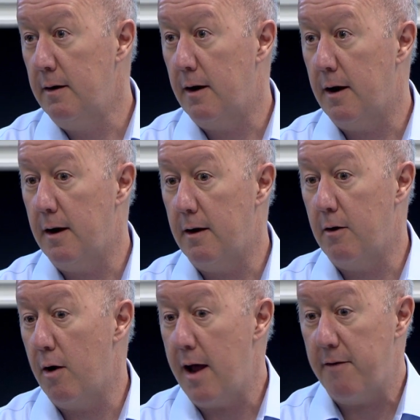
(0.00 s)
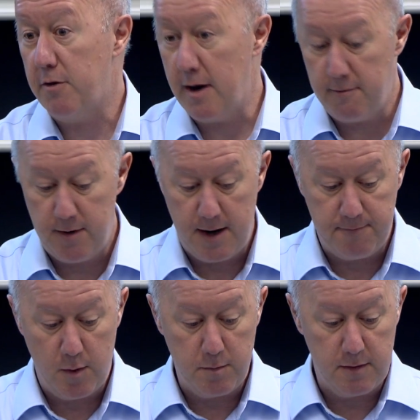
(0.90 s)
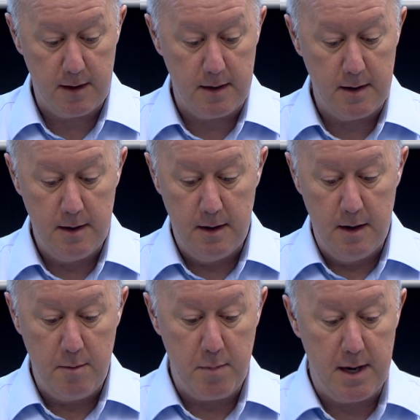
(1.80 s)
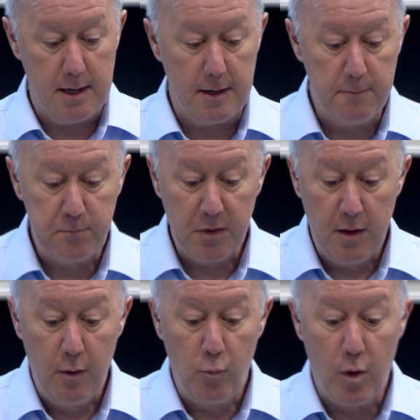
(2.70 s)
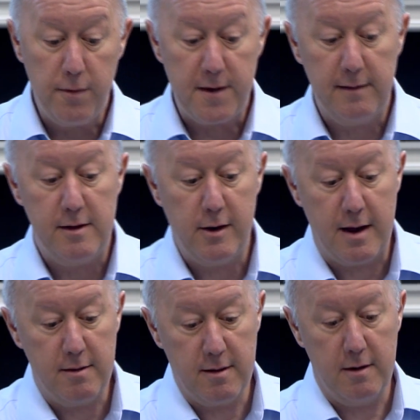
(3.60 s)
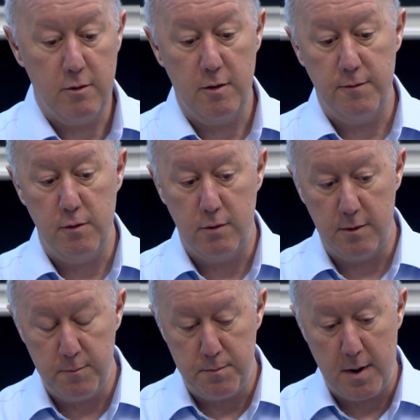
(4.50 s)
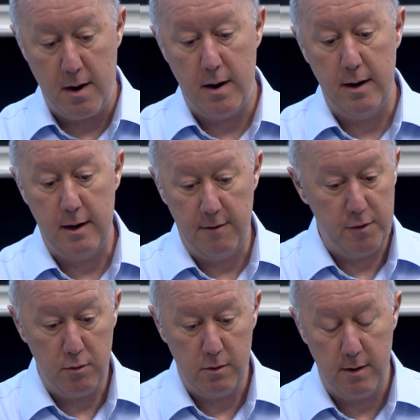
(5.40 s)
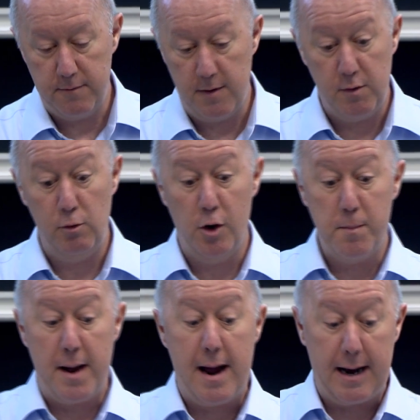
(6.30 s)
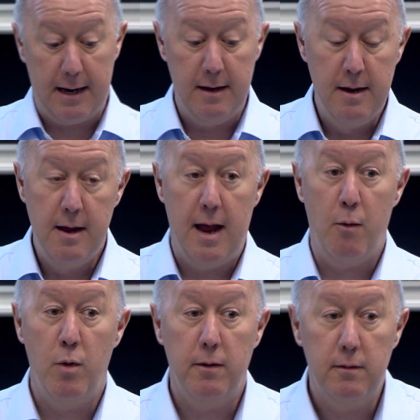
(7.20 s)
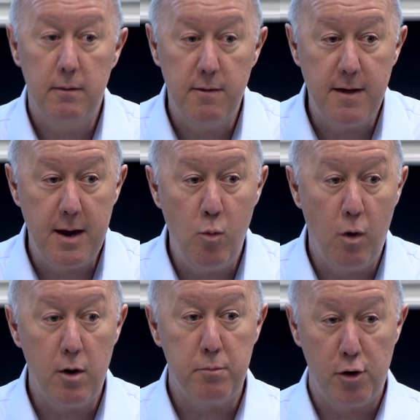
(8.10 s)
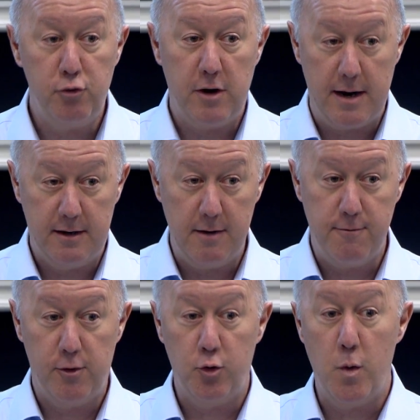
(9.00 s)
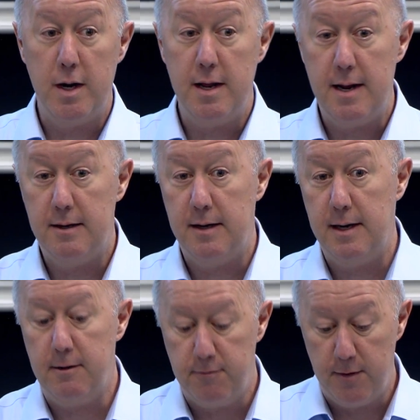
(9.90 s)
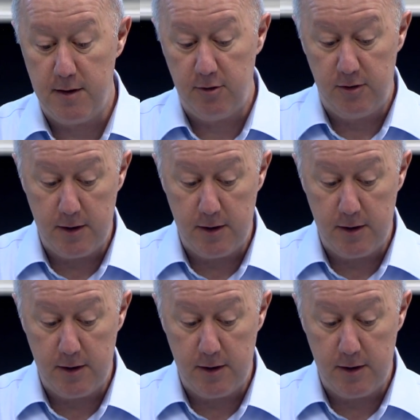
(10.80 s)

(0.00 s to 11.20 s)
uh, after every FOMC meeting. One thing that you can say, so if you combine, if you, if, if you look back at what they were projecting for 2018, for this